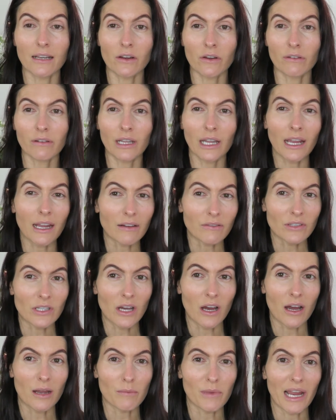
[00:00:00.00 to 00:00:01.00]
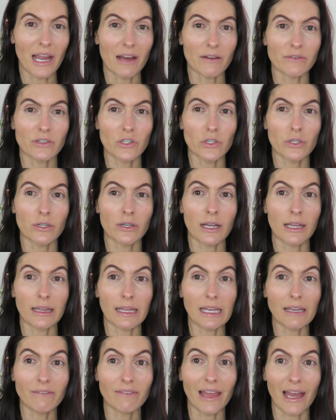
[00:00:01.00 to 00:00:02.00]
I don't really have time. I have to
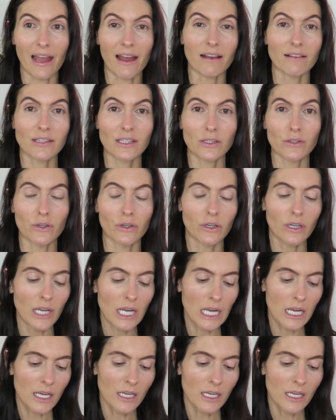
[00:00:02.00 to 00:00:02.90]
leave the house soon.